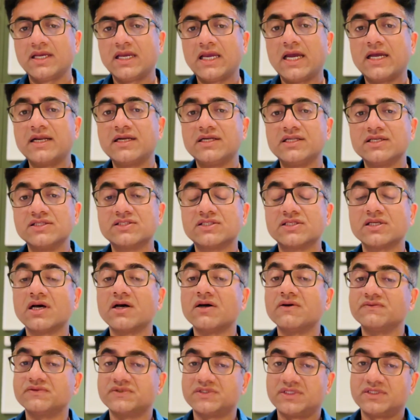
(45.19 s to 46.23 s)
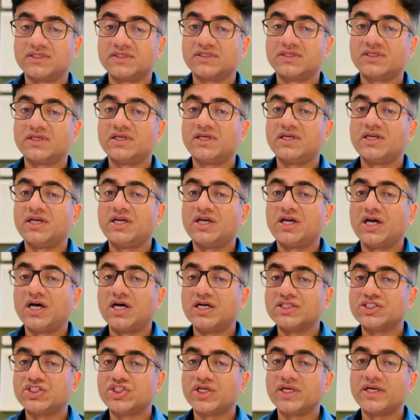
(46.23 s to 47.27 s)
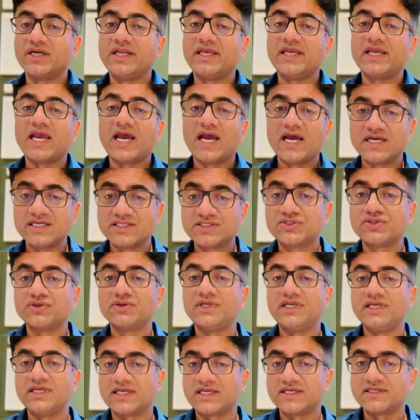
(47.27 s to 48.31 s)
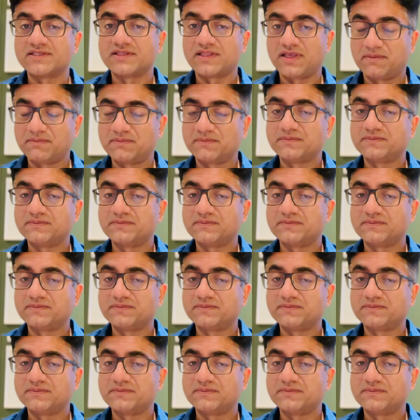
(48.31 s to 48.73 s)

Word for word: and deserves a journey as unique as them.